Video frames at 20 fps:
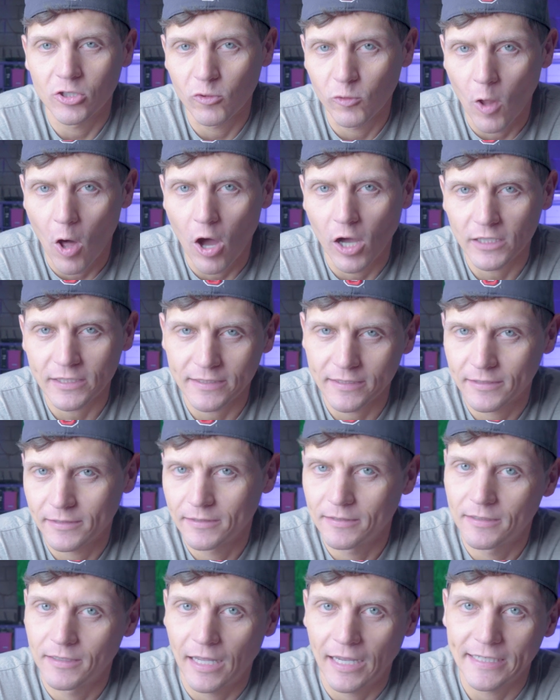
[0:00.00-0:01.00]
You lost,
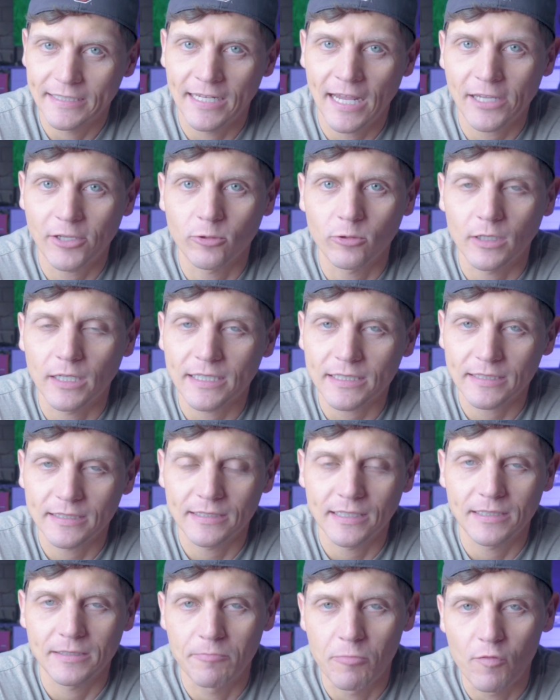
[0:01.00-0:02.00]
like take your
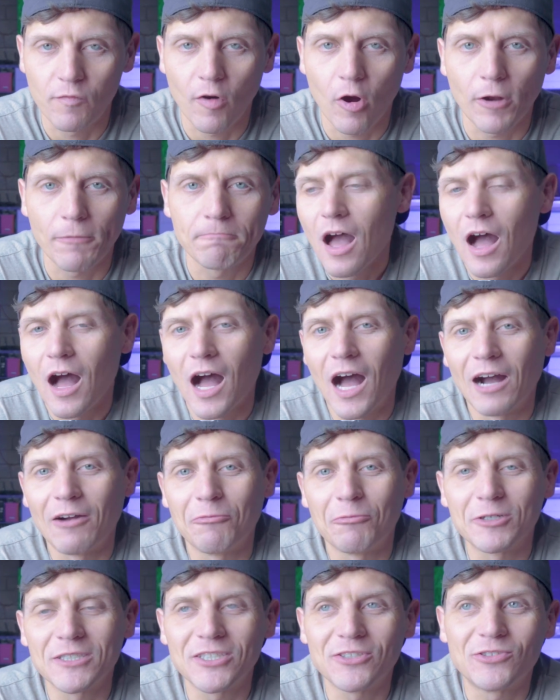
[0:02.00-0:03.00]
licks, let's move on.
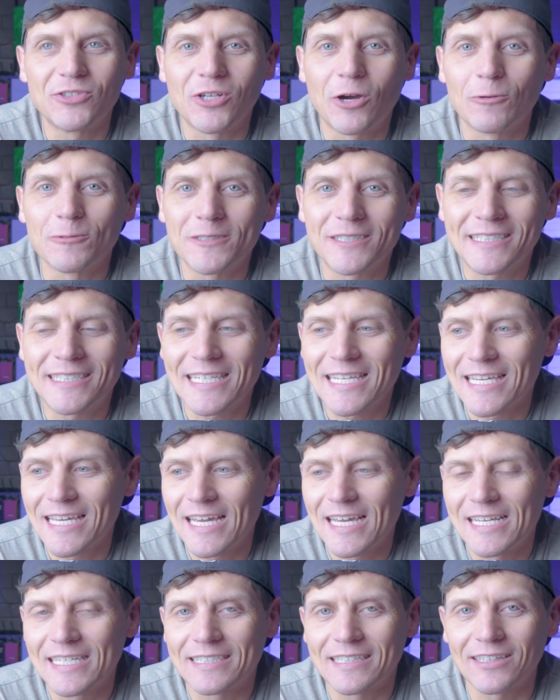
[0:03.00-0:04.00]
What you don't see
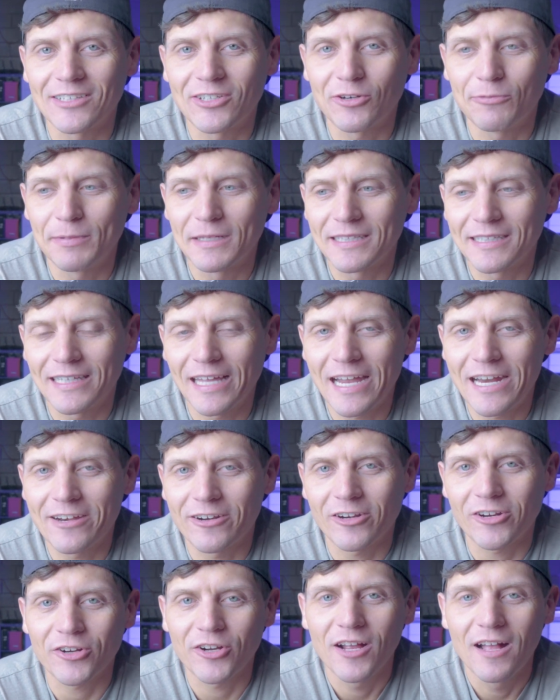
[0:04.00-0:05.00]
is a little bit
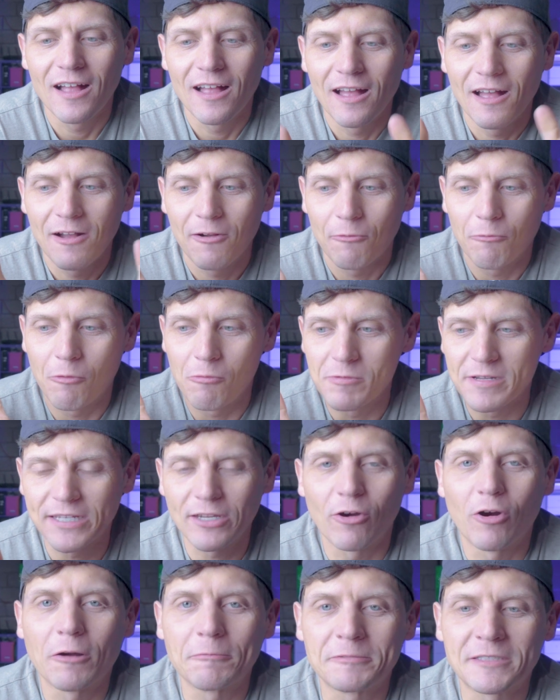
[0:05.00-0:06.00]
later when we
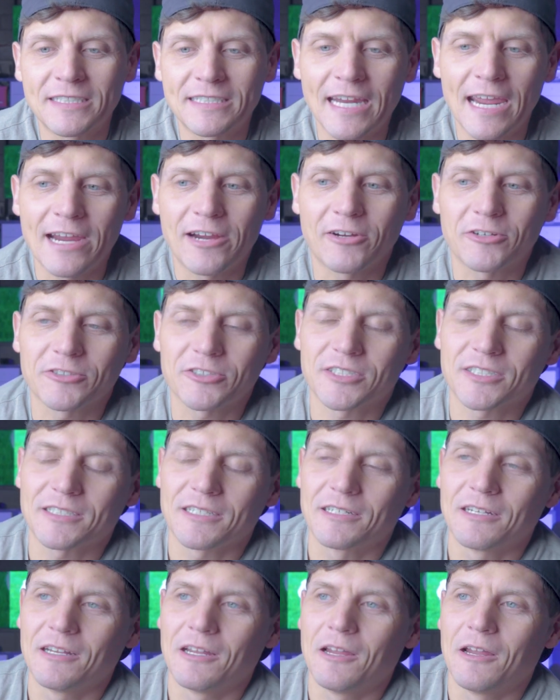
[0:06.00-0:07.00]
go upstairs,
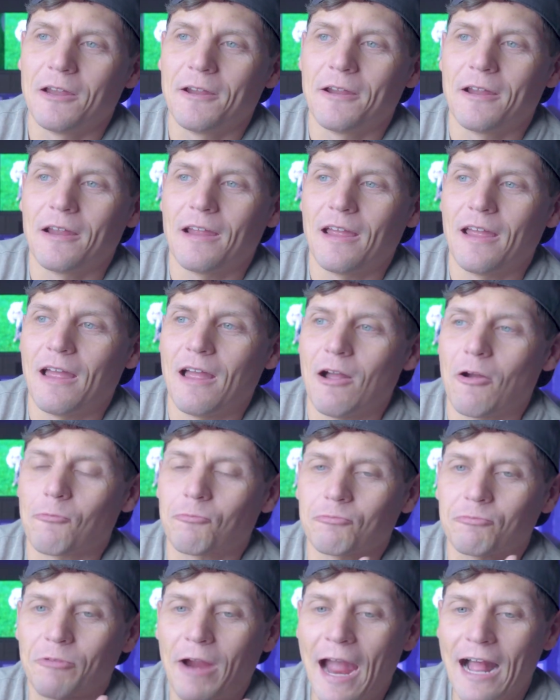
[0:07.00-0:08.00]

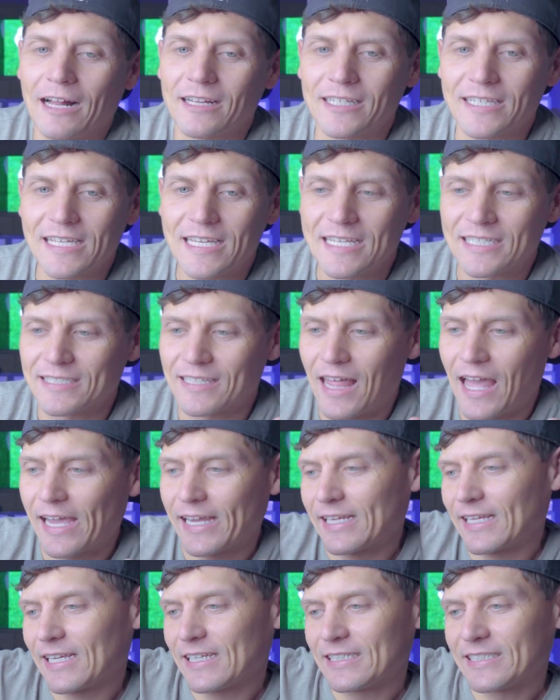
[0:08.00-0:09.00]
Ralli is
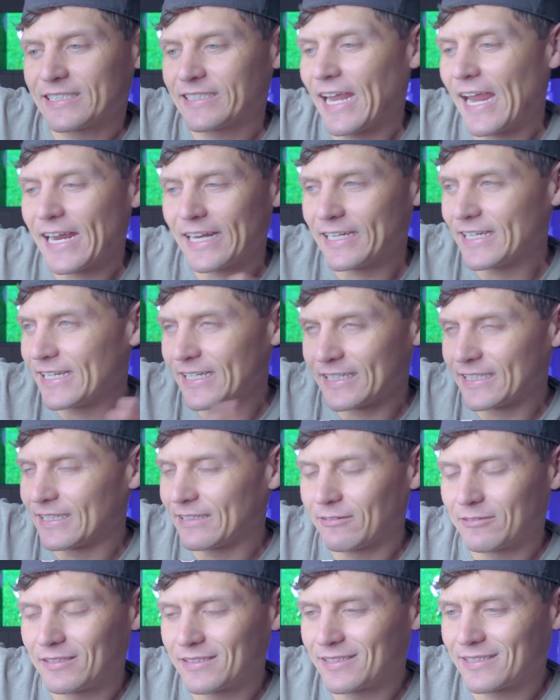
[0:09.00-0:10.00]
like
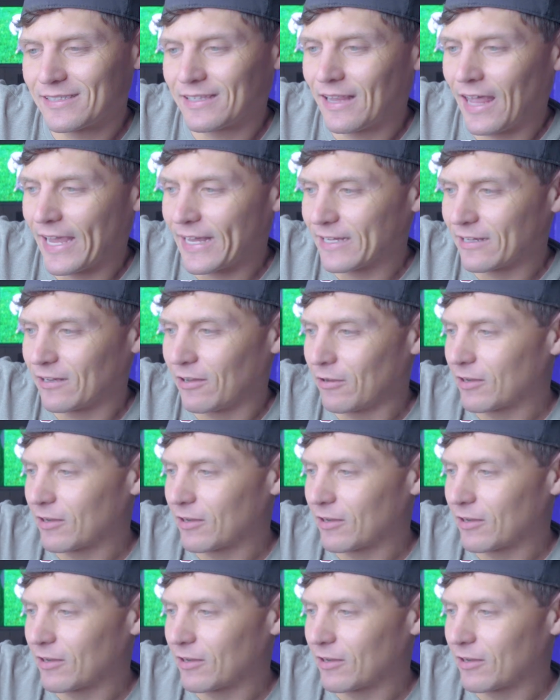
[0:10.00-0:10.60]
standing like